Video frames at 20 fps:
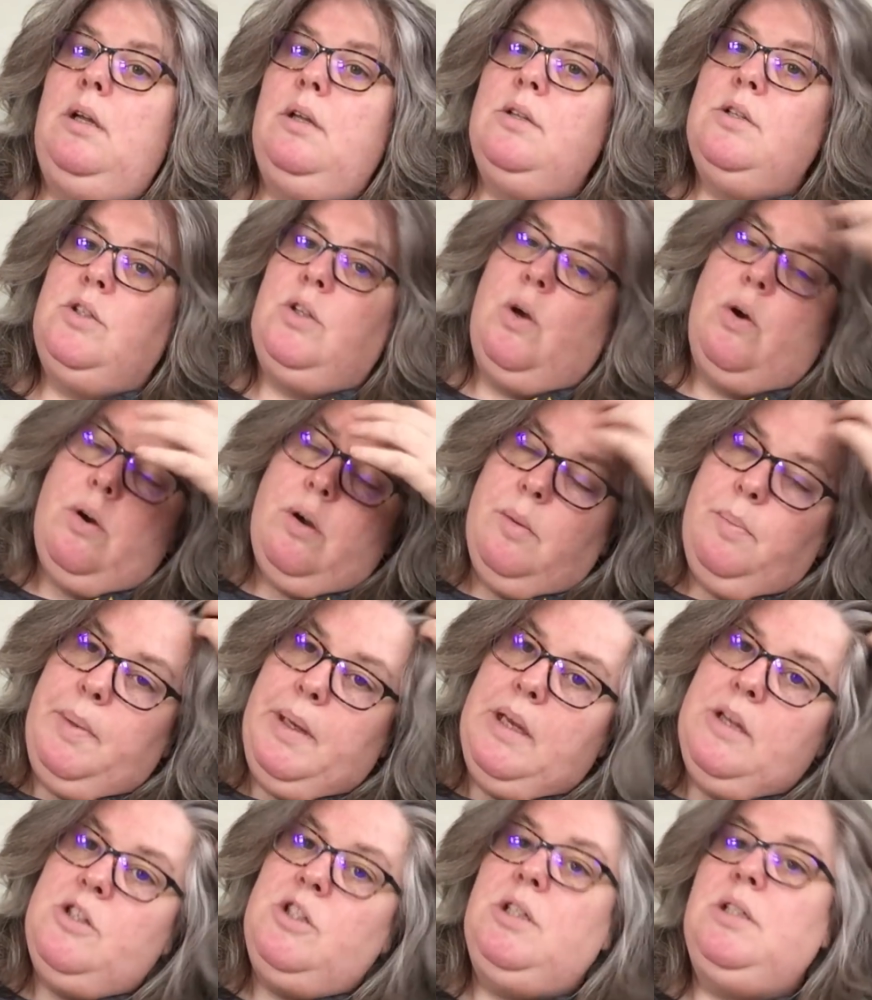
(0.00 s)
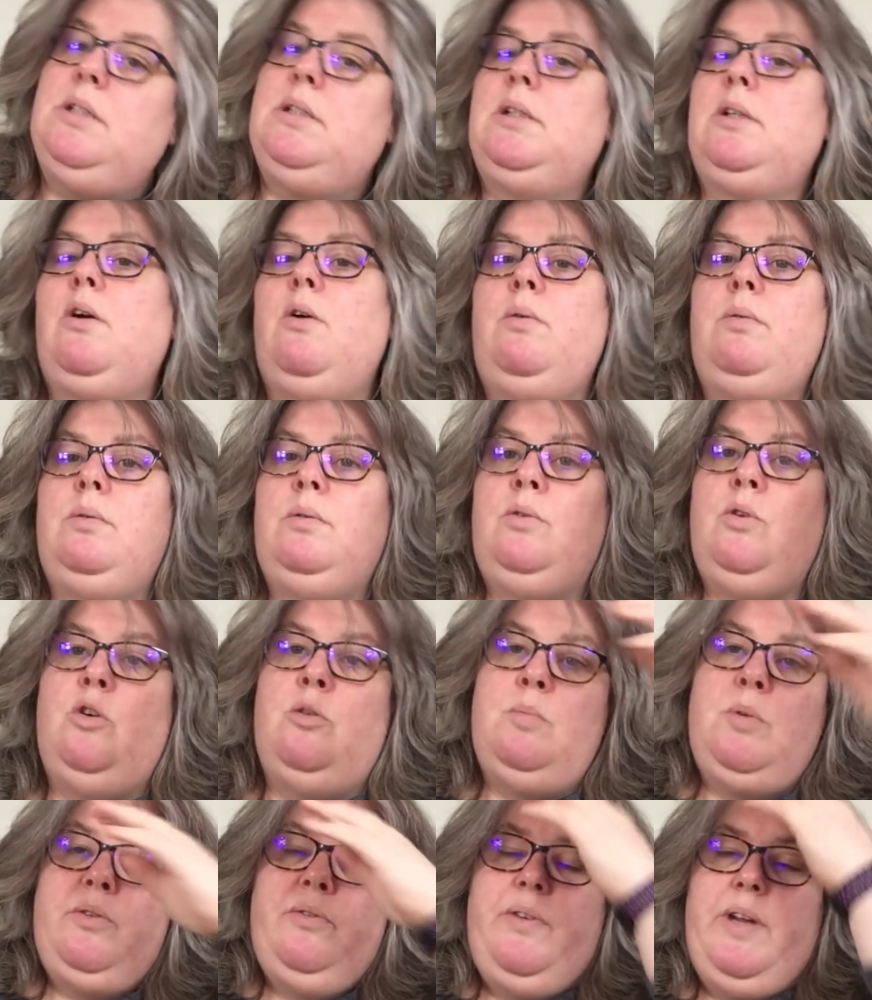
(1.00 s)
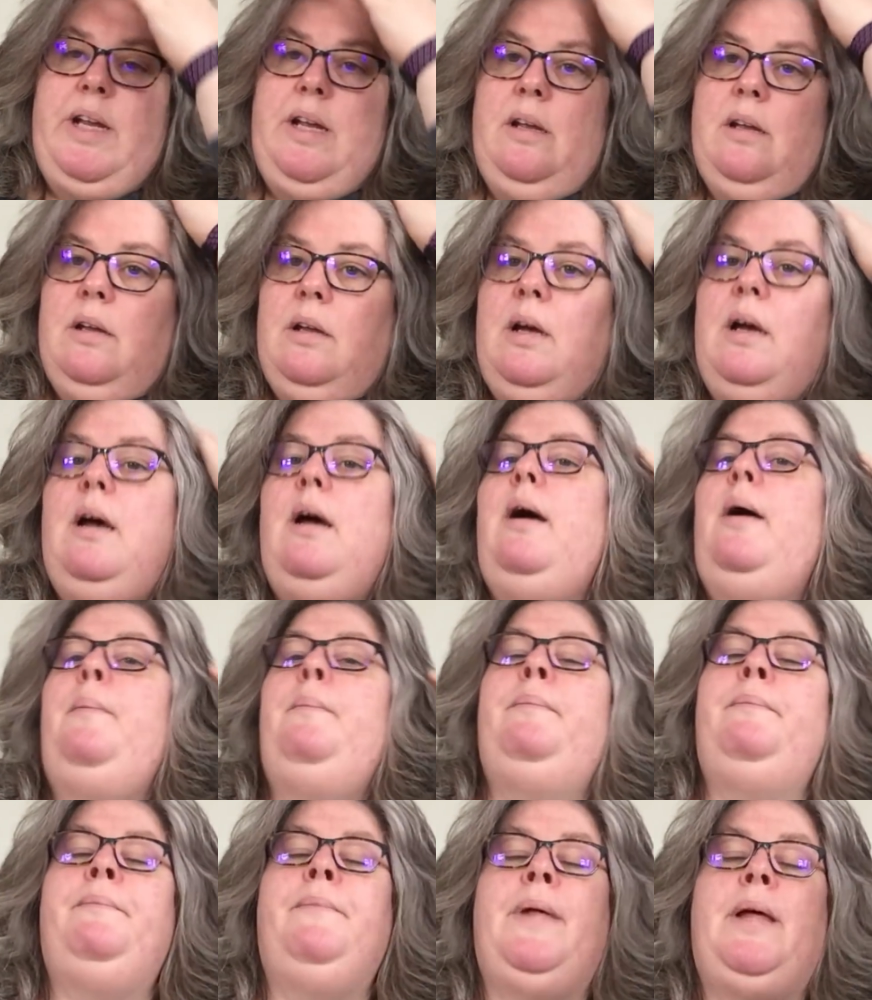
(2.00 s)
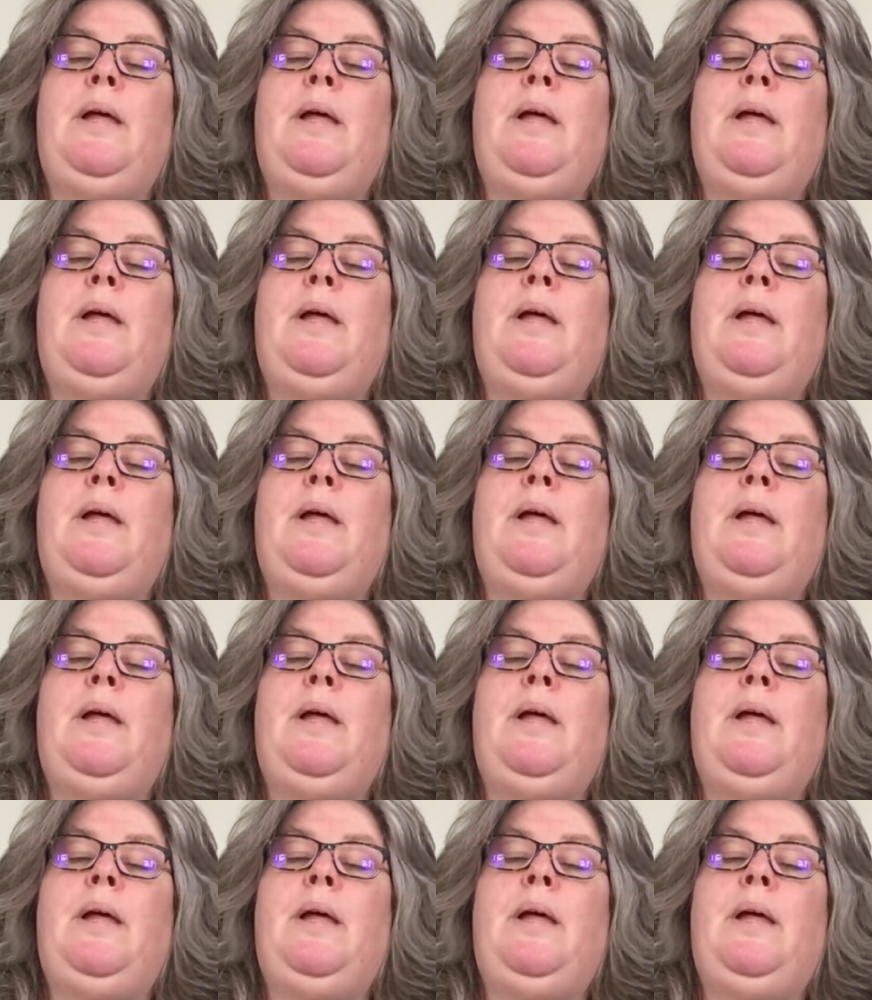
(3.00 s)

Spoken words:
sock because she's got normal feet, and